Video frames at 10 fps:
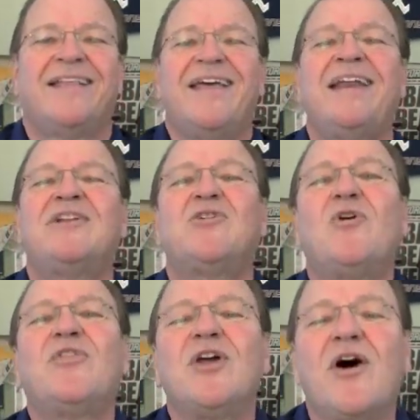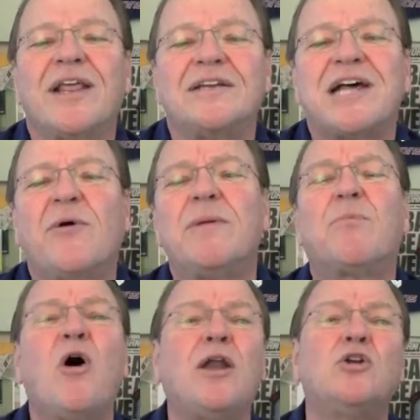Then he told the audience how he
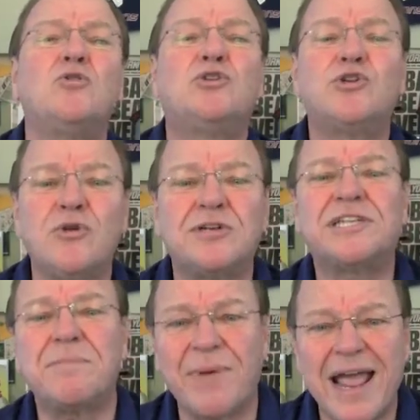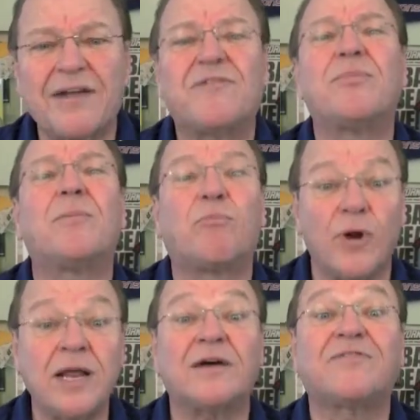brought New Jersey back from the
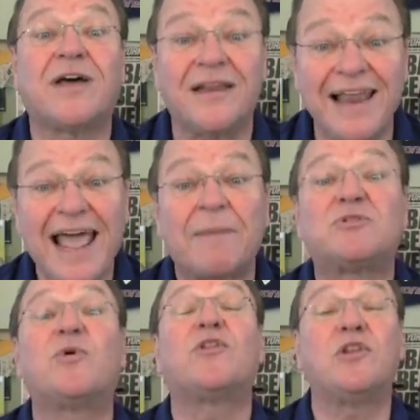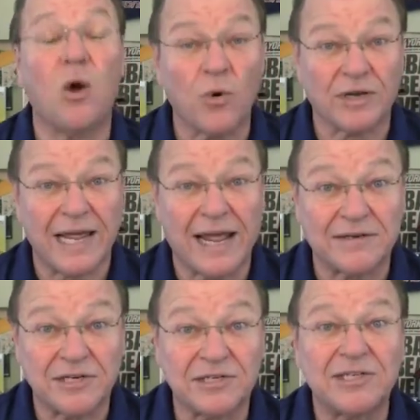brink of collapse with lower
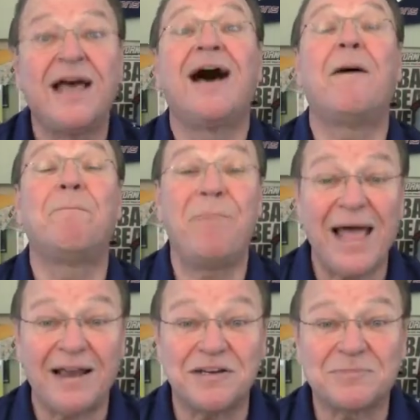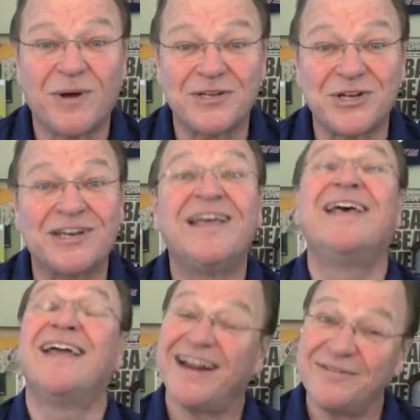taxes, a balanced budget,
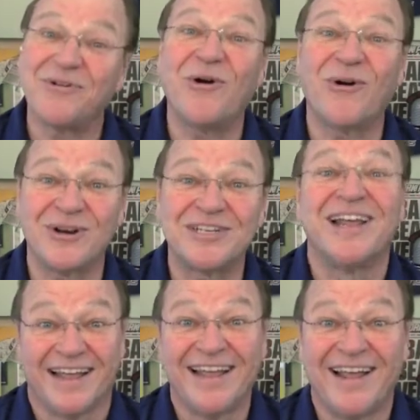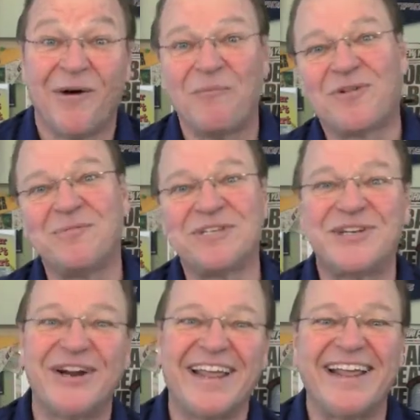and of course, help from
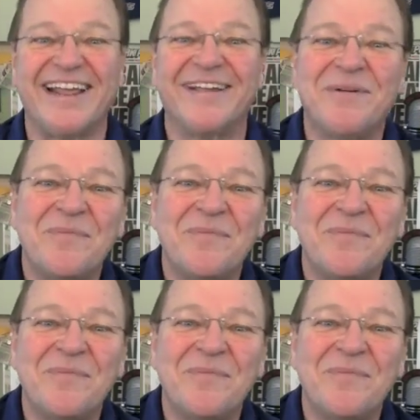Snooki.